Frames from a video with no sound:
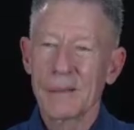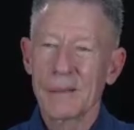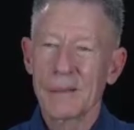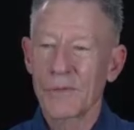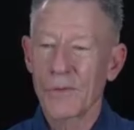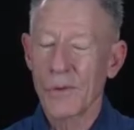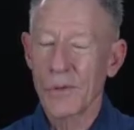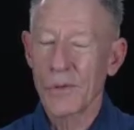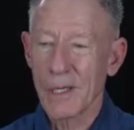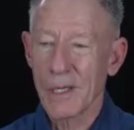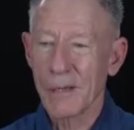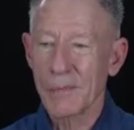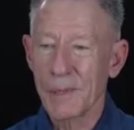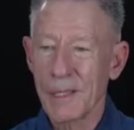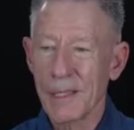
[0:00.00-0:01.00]
before the
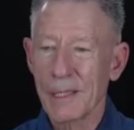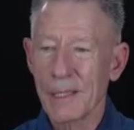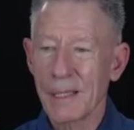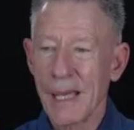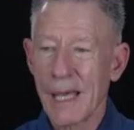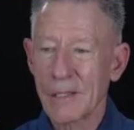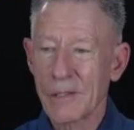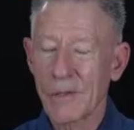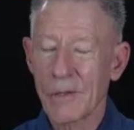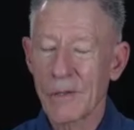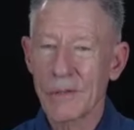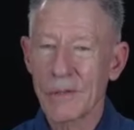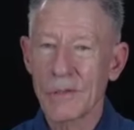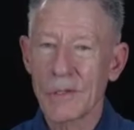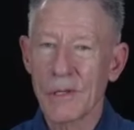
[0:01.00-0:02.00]
company asked her
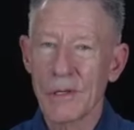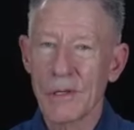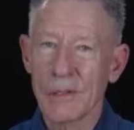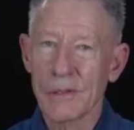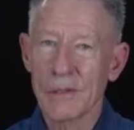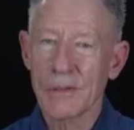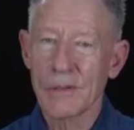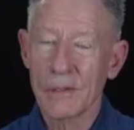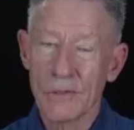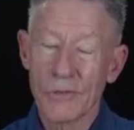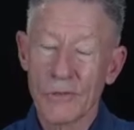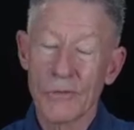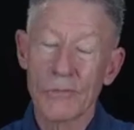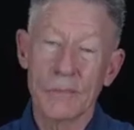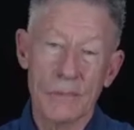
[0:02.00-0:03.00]
to start
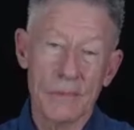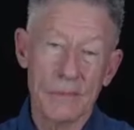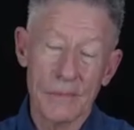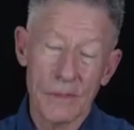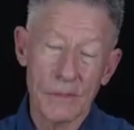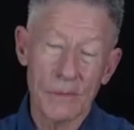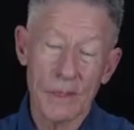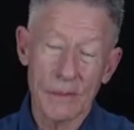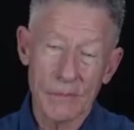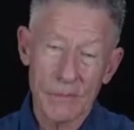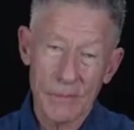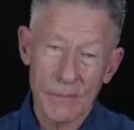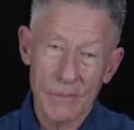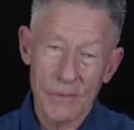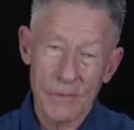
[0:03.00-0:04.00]
doing
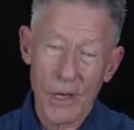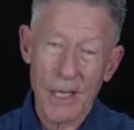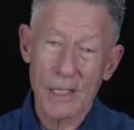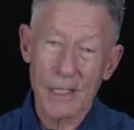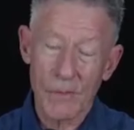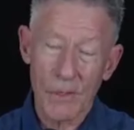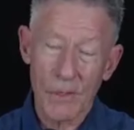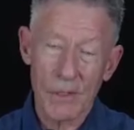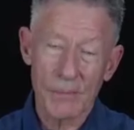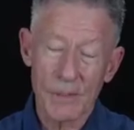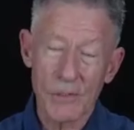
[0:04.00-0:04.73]
training work.